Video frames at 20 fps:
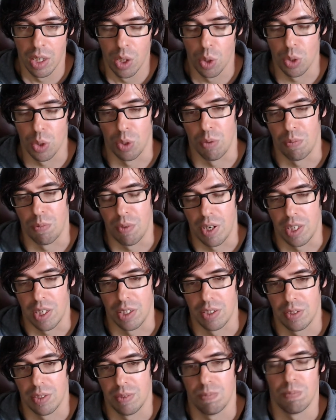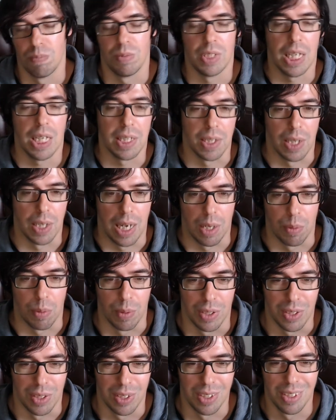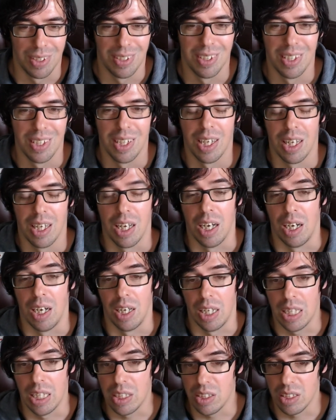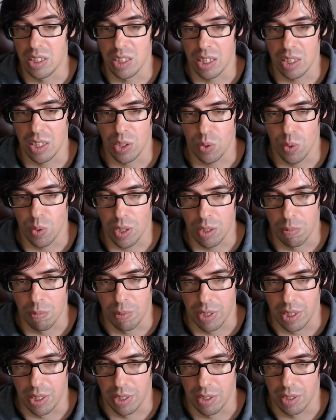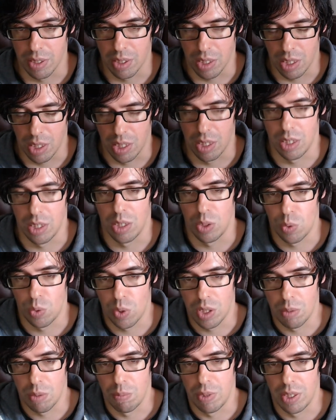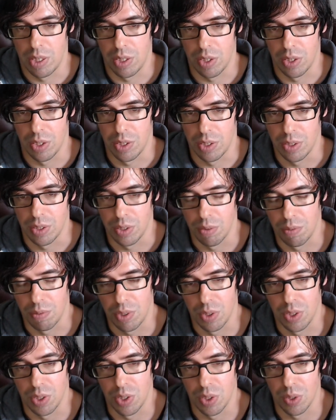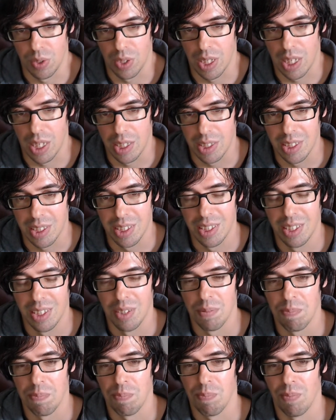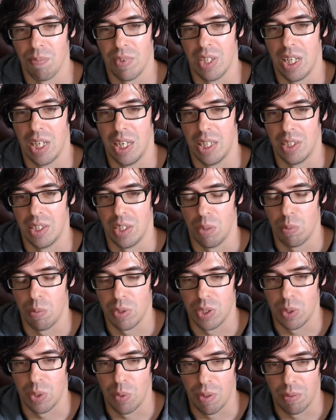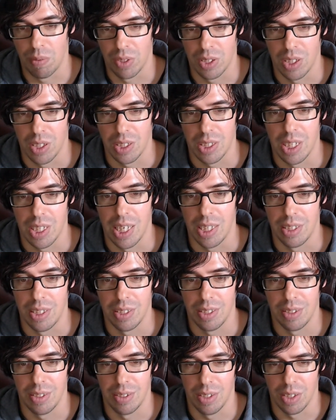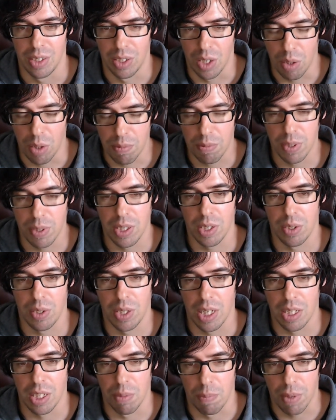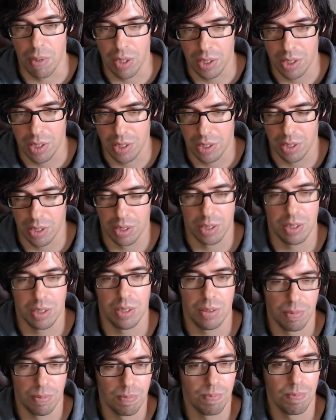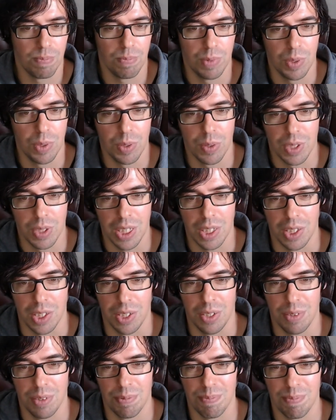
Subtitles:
or your first second language, it's incredibly good of you to do that. And I wish you every success. And hopefully you get the bug and you continue.